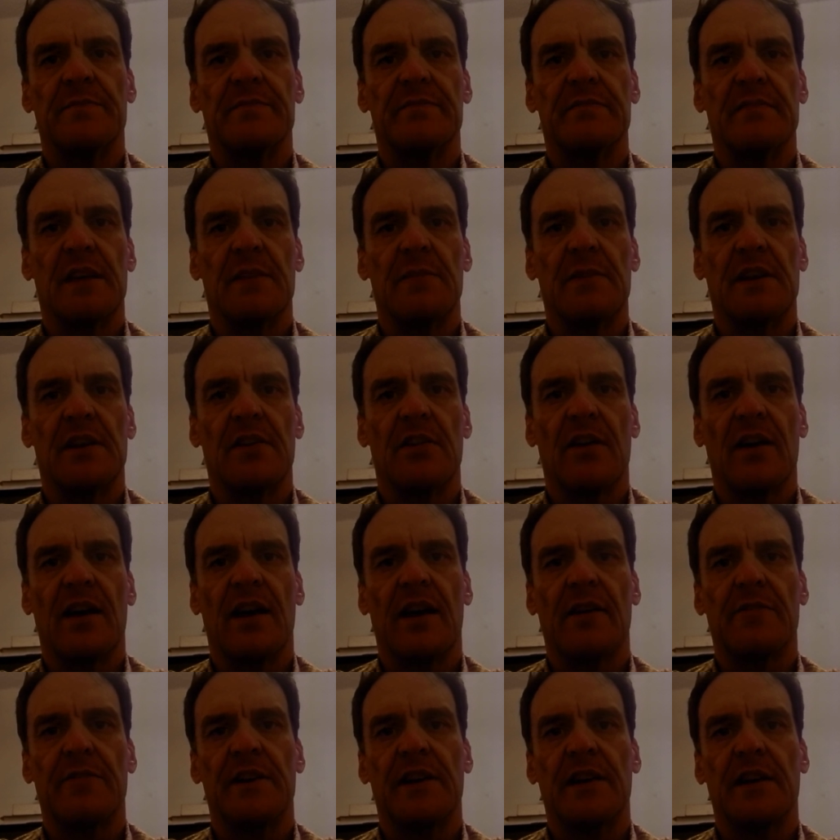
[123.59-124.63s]
maybe another
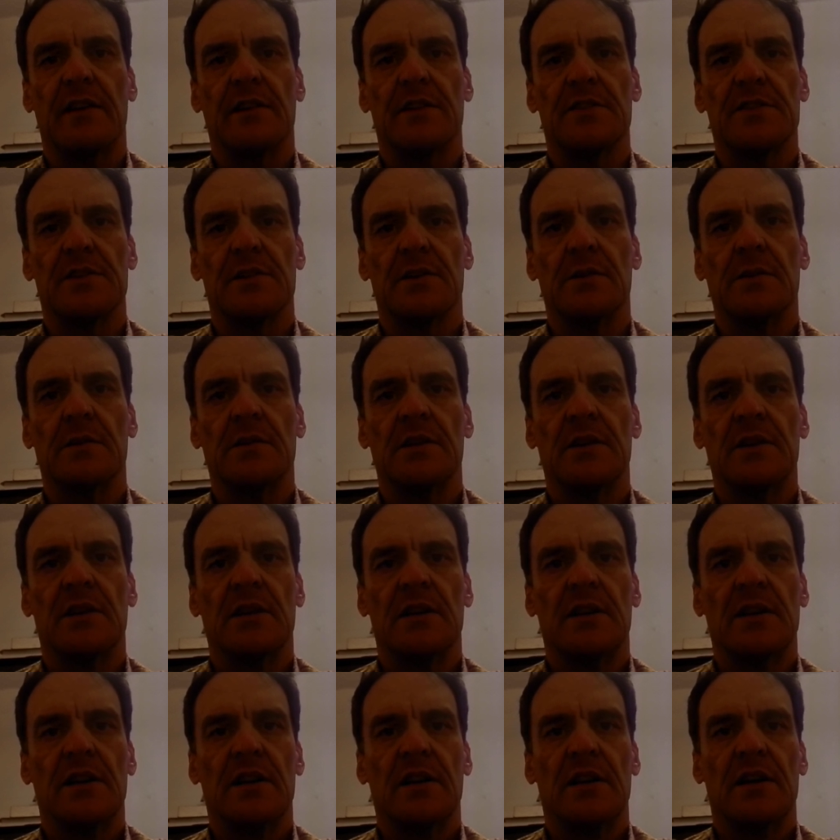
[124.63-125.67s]
half a day or so,
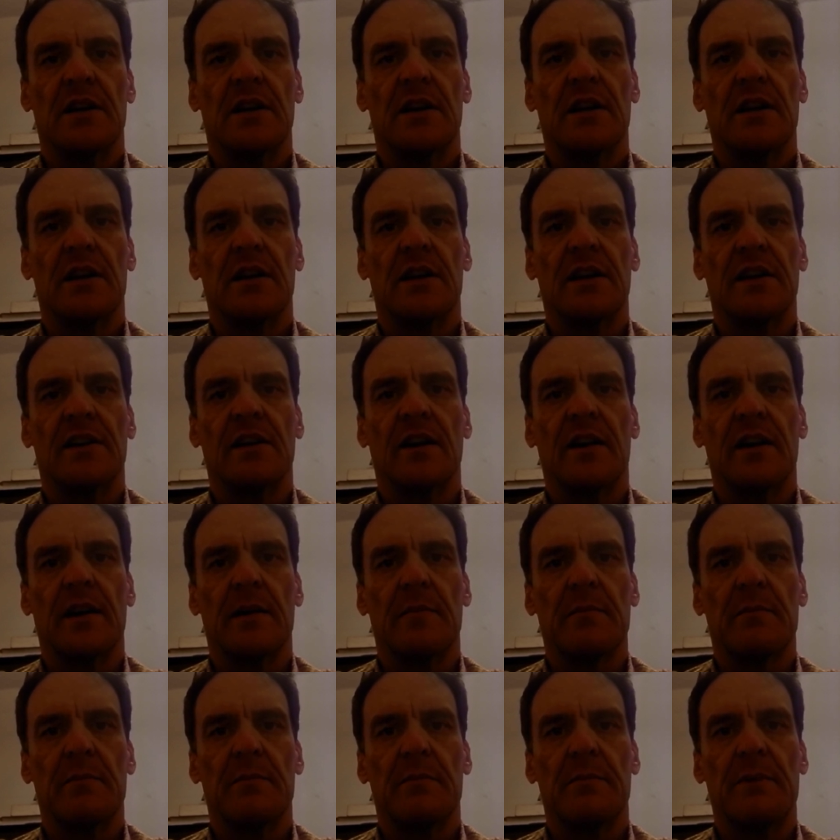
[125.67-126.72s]
I got
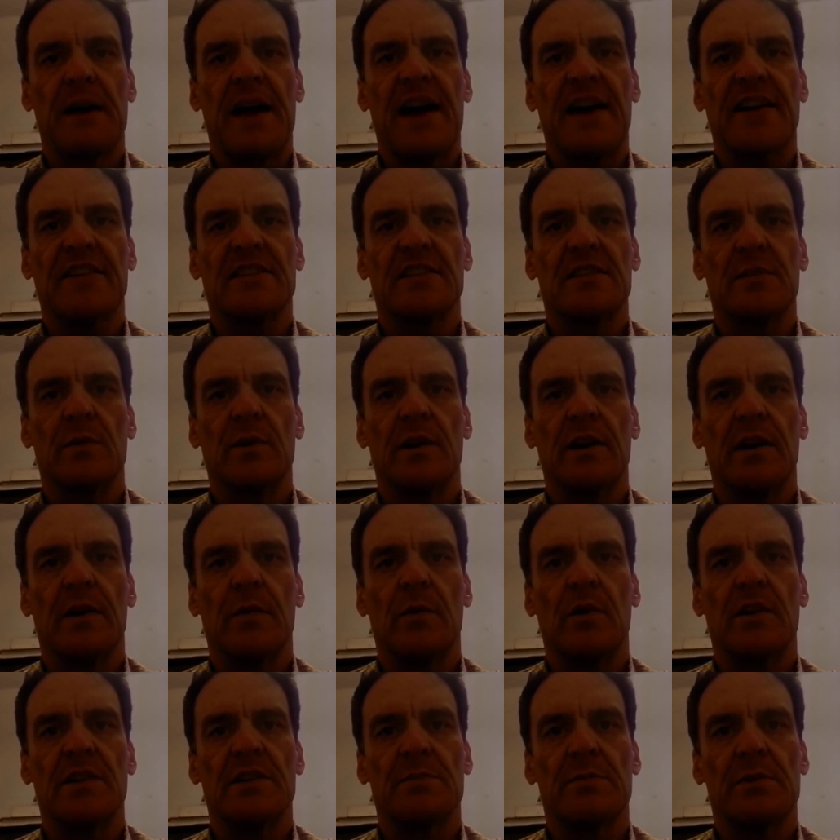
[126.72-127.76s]
it back to where it
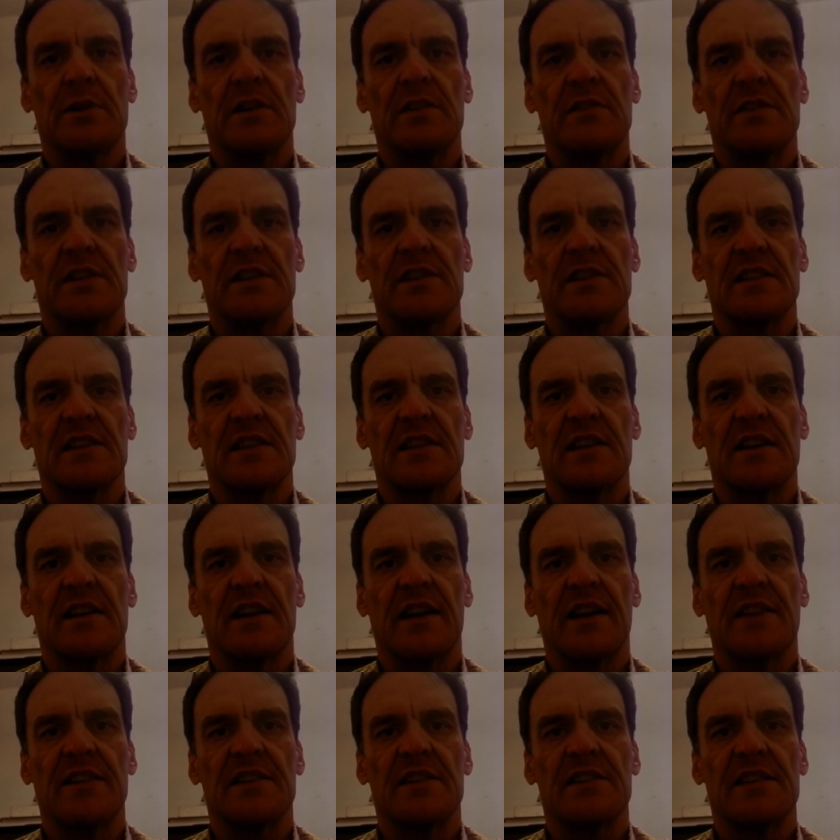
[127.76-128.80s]
was previously, that it
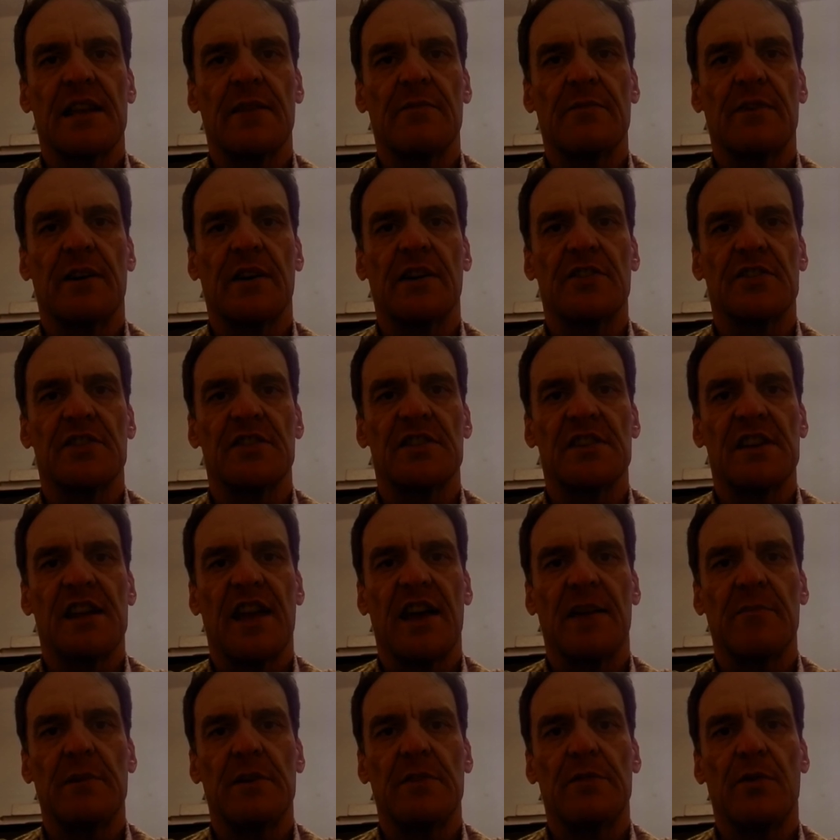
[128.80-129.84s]
had the same functions it
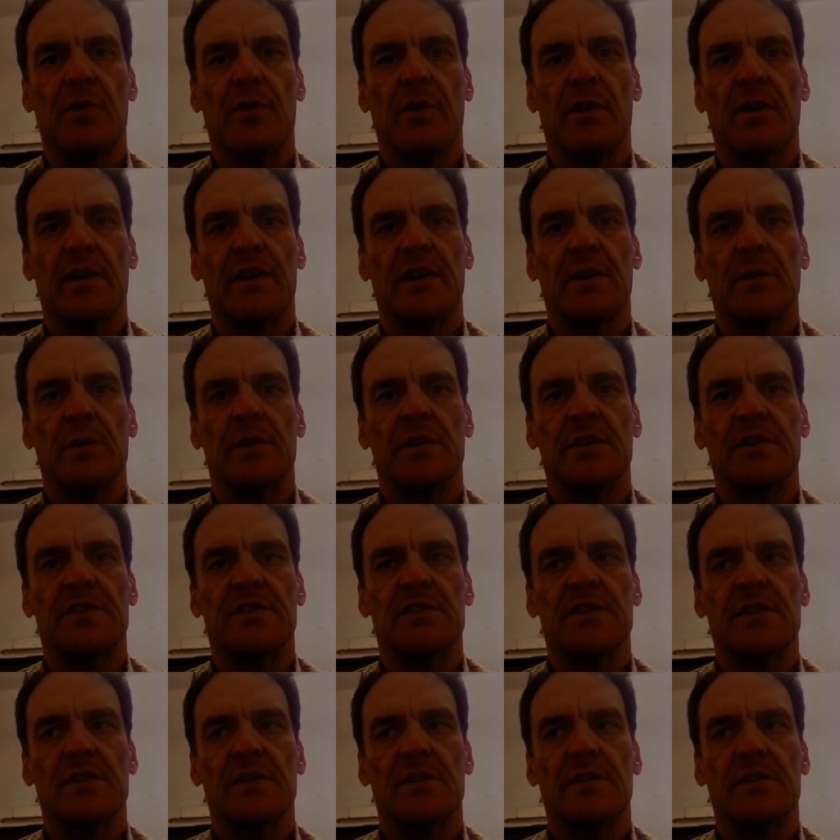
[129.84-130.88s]
had before, and it would
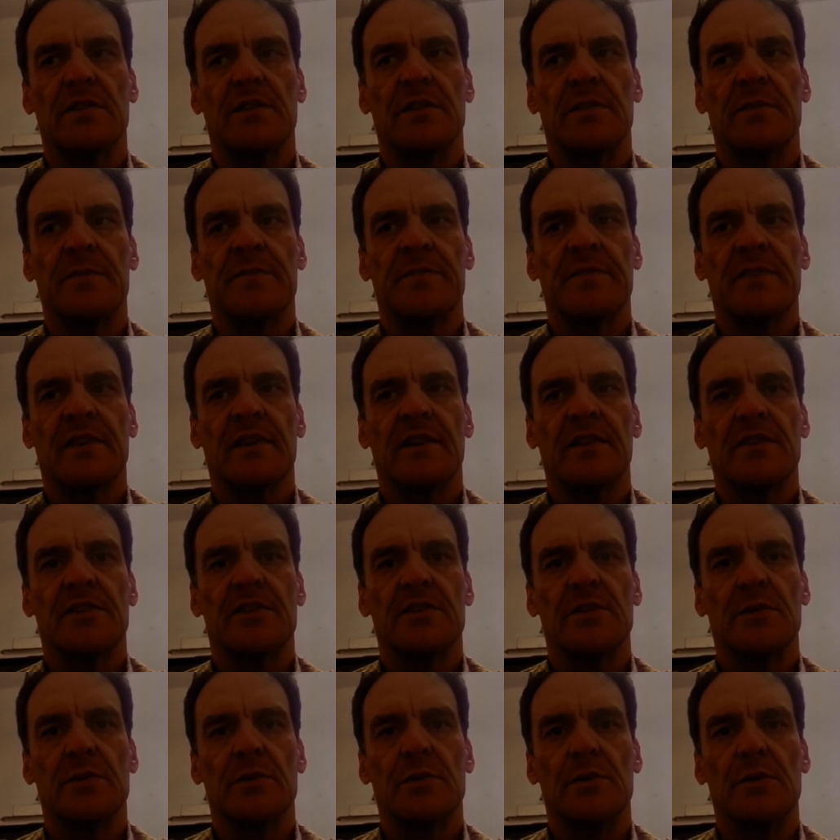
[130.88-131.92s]
turn
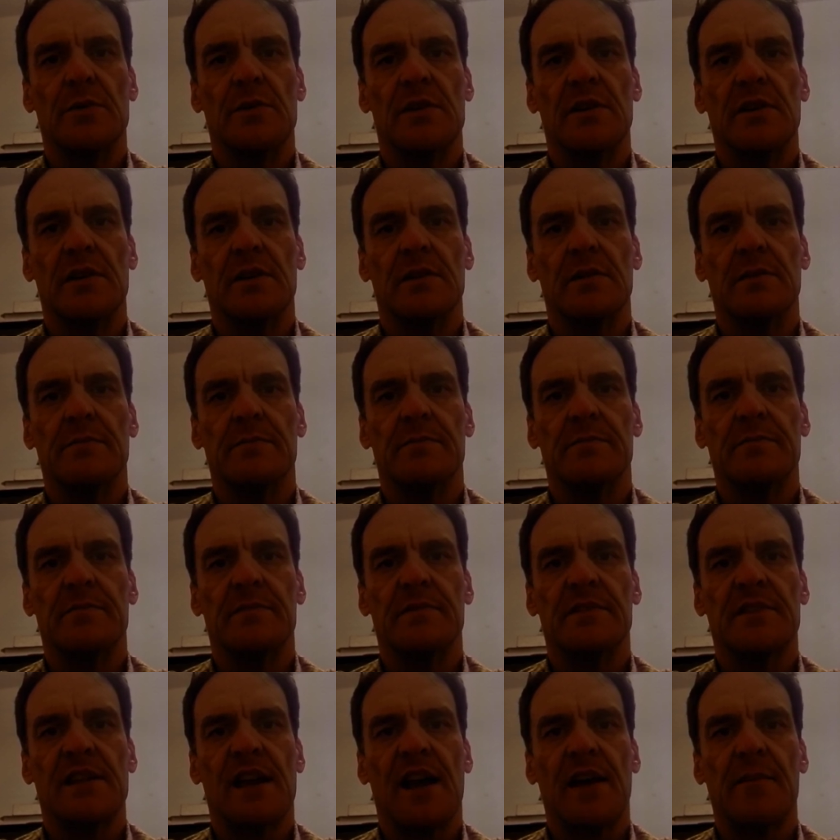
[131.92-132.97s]
to the
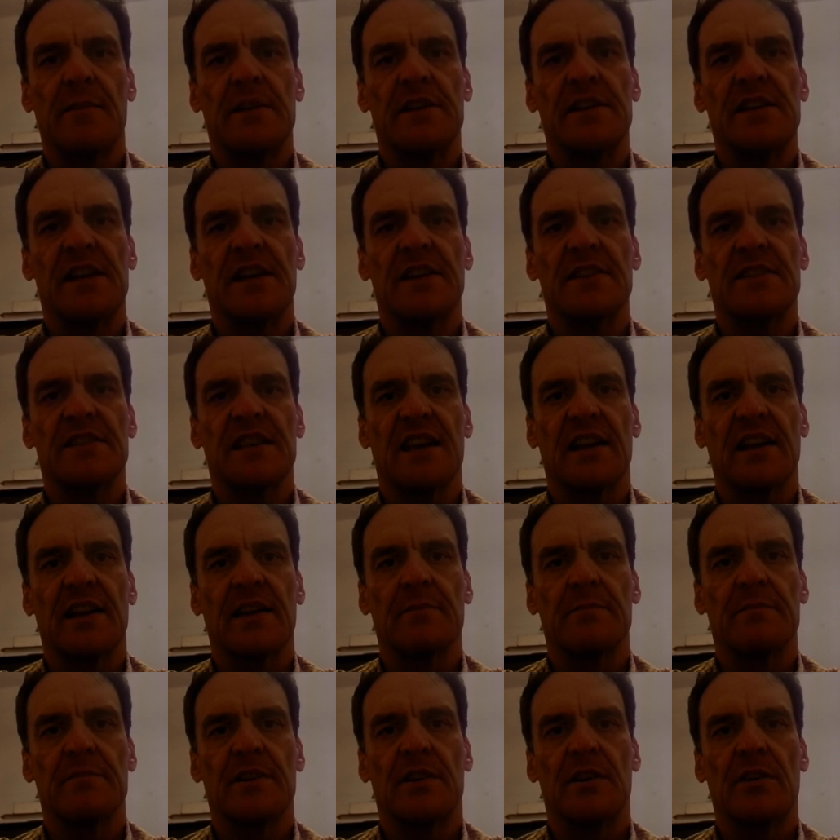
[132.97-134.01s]
time and date setting.
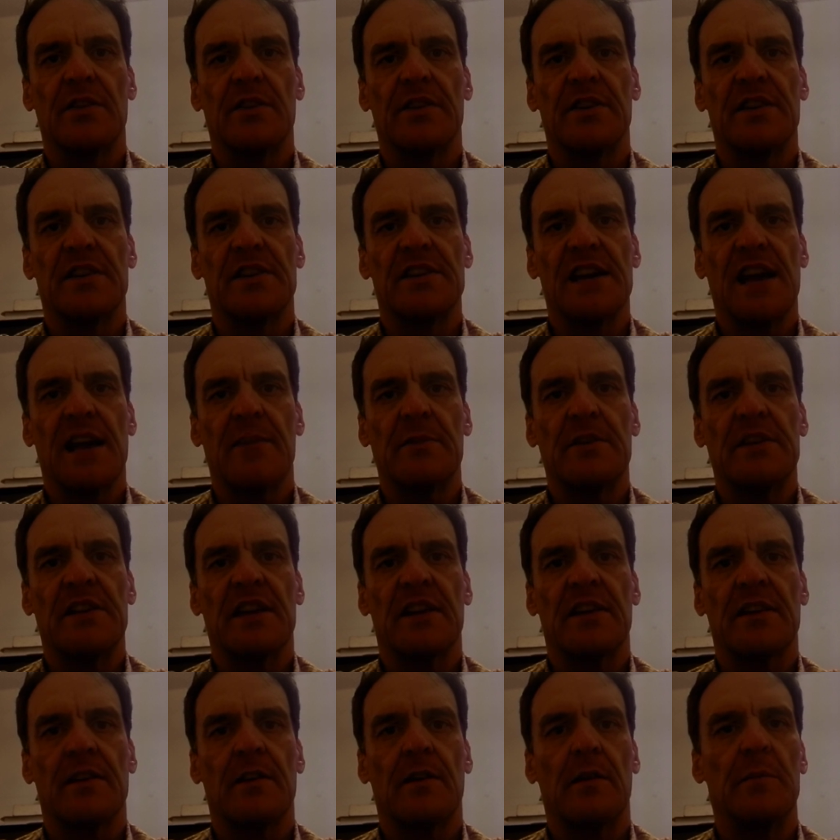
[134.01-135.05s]
All the time and
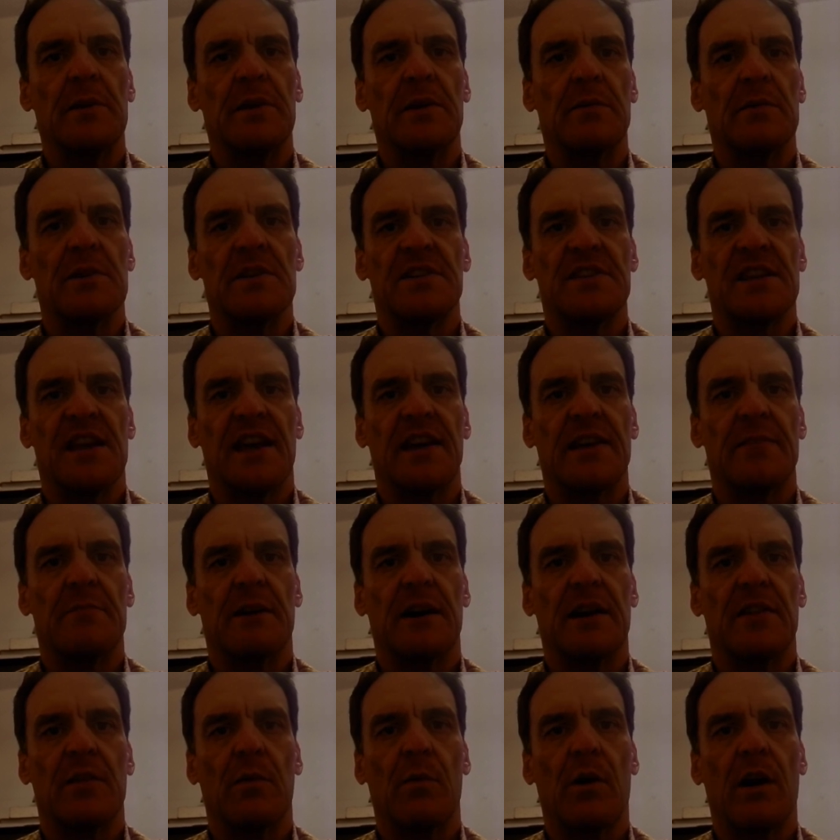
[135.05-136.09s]
date had all been reset
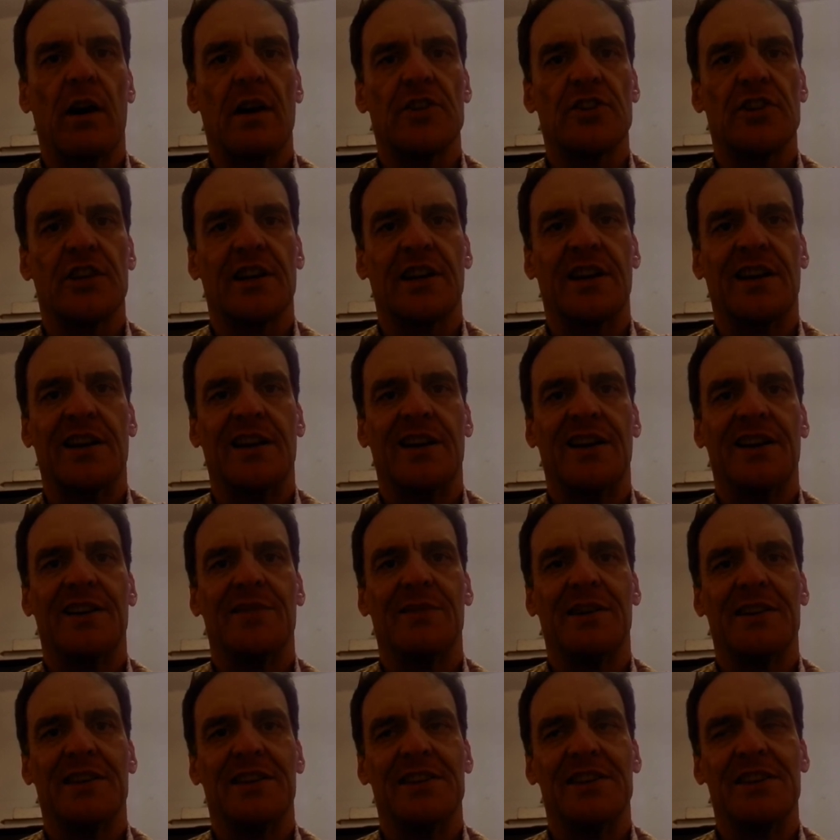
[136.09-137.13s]
by the washing,
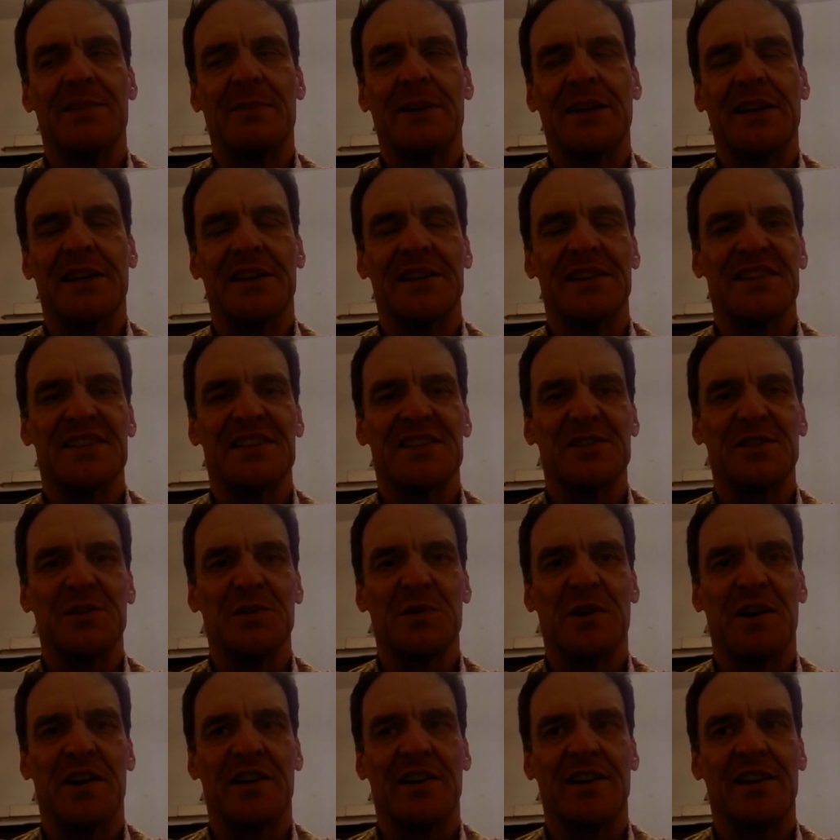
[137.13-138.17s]
by the dipping in
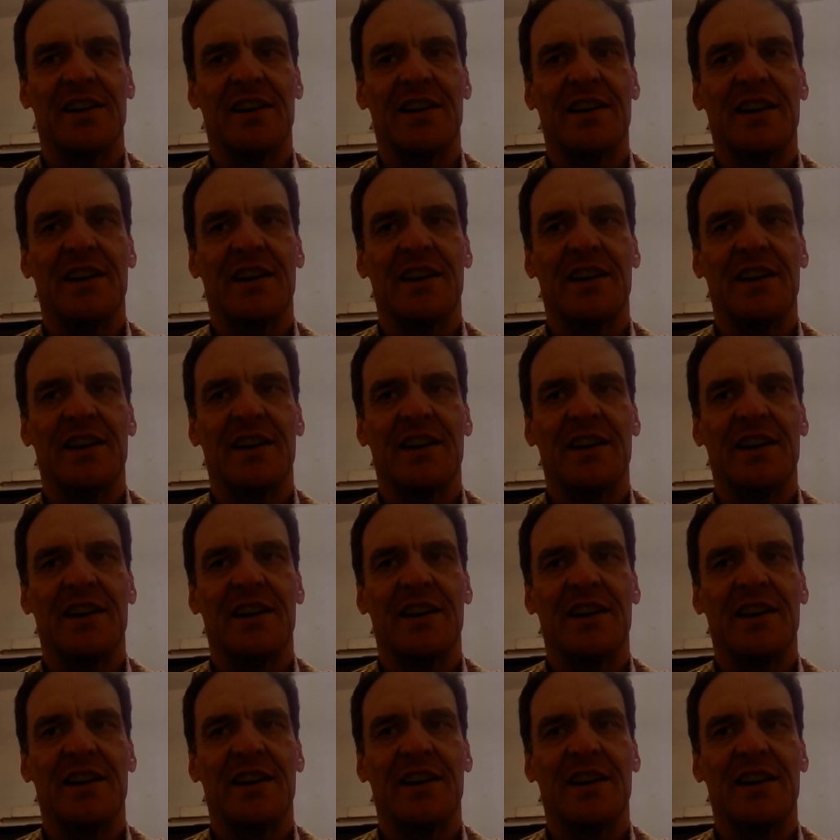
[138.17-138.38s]
distilled water.